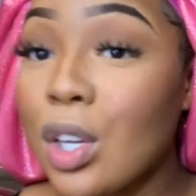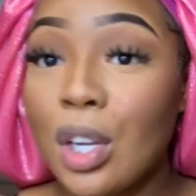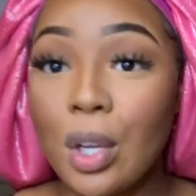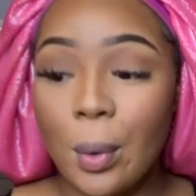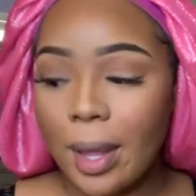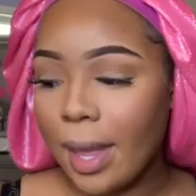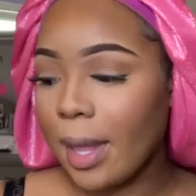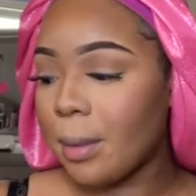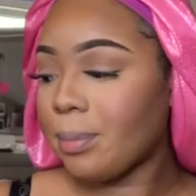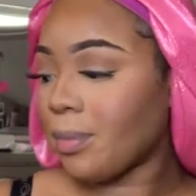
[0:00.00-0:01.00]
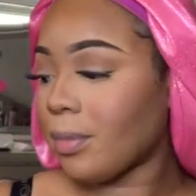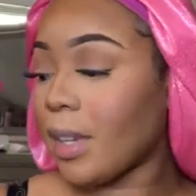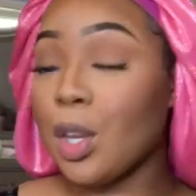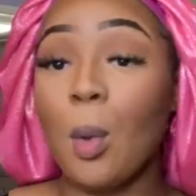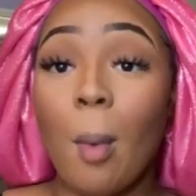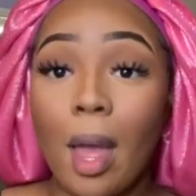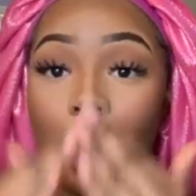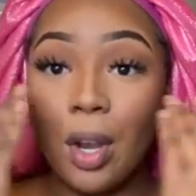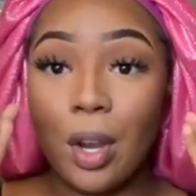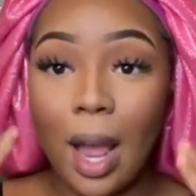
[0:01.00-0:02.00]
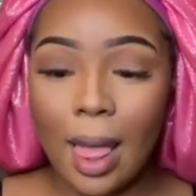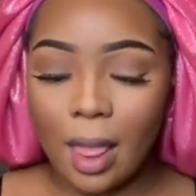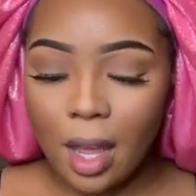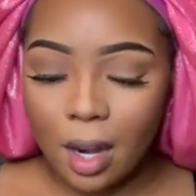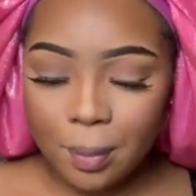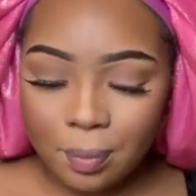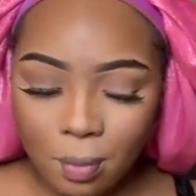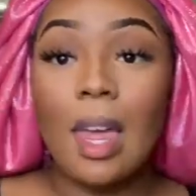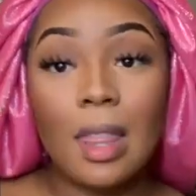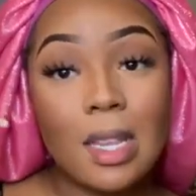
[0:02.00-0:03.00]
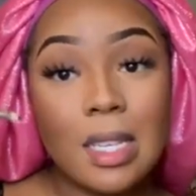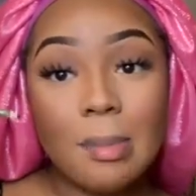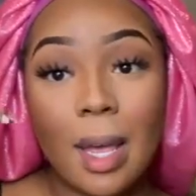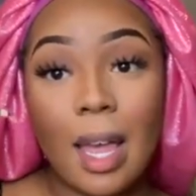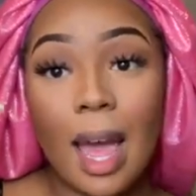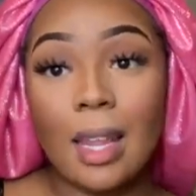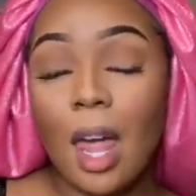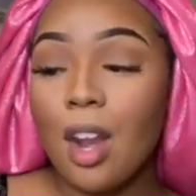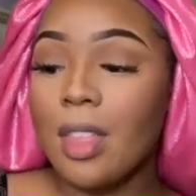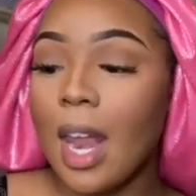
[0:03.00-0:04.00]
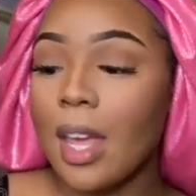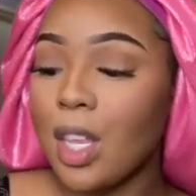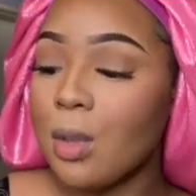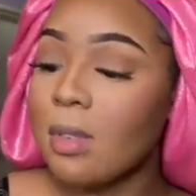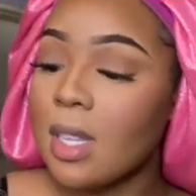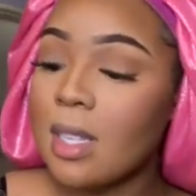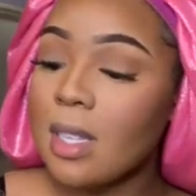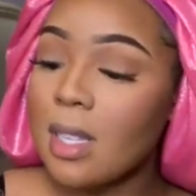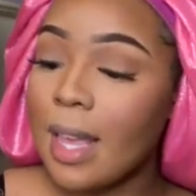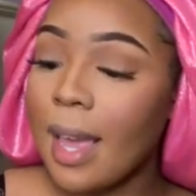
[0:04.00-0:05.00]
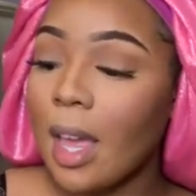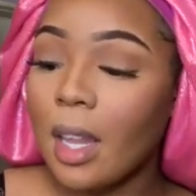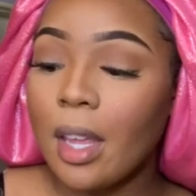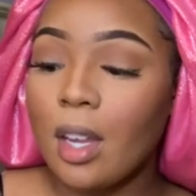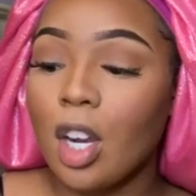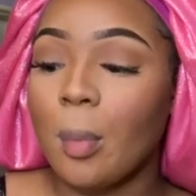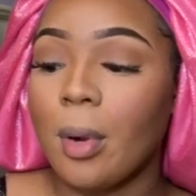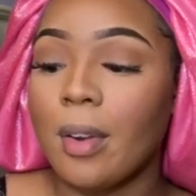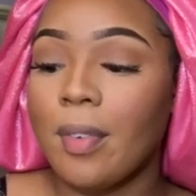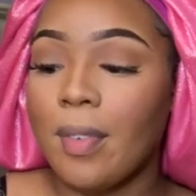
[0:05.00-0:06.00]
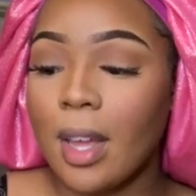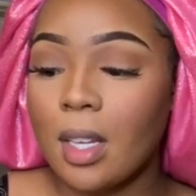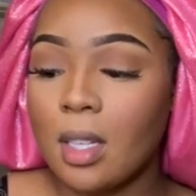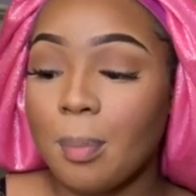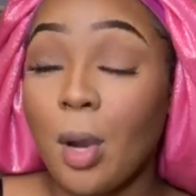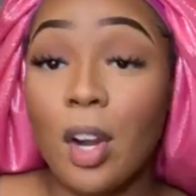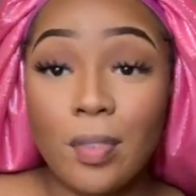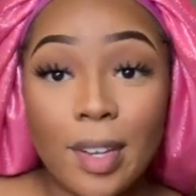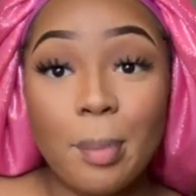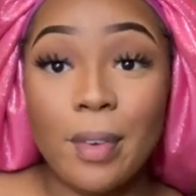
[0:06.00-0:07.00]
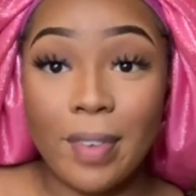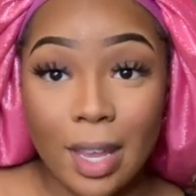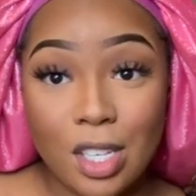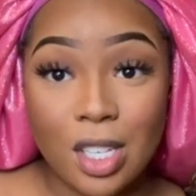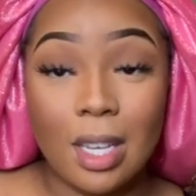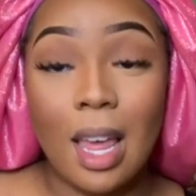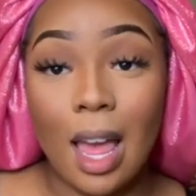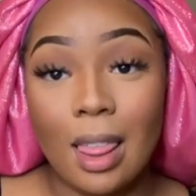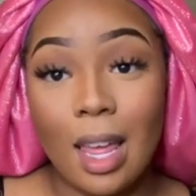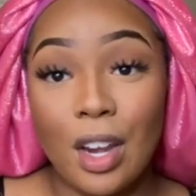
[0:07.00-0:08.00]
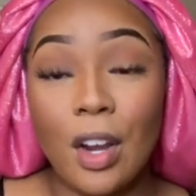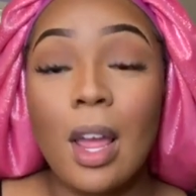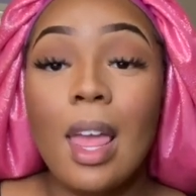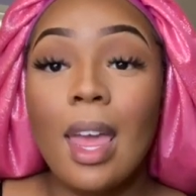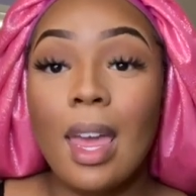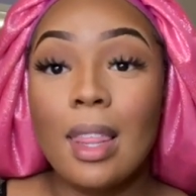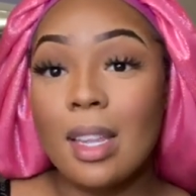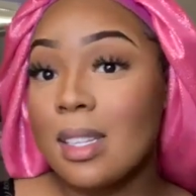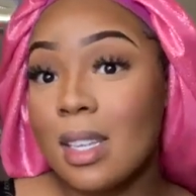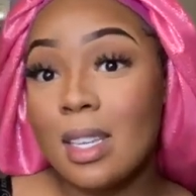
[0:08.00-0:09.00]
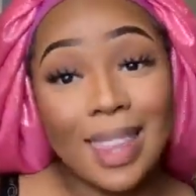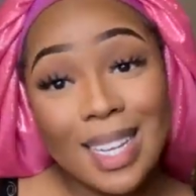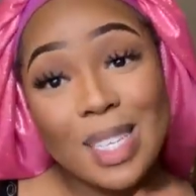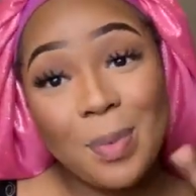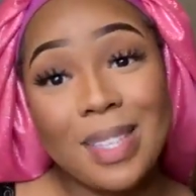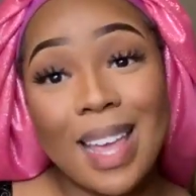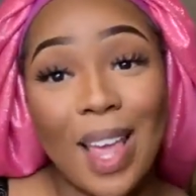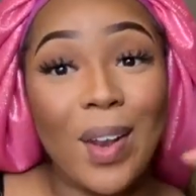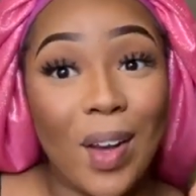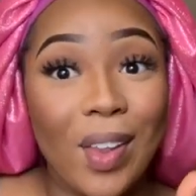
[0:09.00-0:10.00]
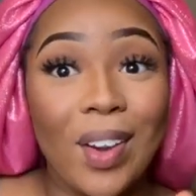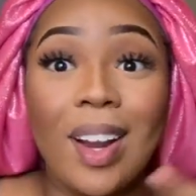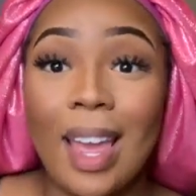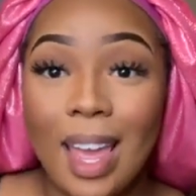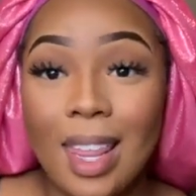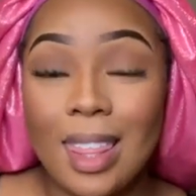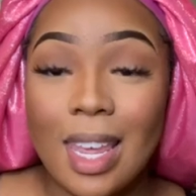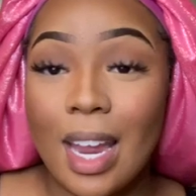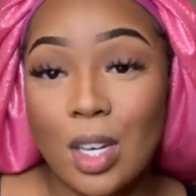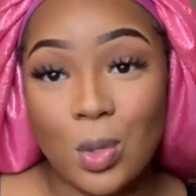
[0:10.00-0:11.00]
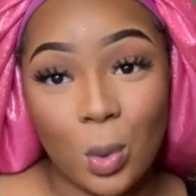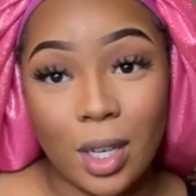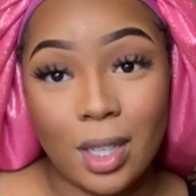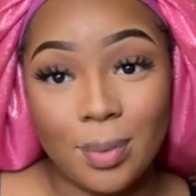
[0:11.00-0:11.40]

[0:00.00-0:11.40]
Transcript: going to go ahead and do my under eyeliner. This is my eyeliner that I use. This is the LA Girl Perfect Perfection eyeliner. And this was $1 at the hair store.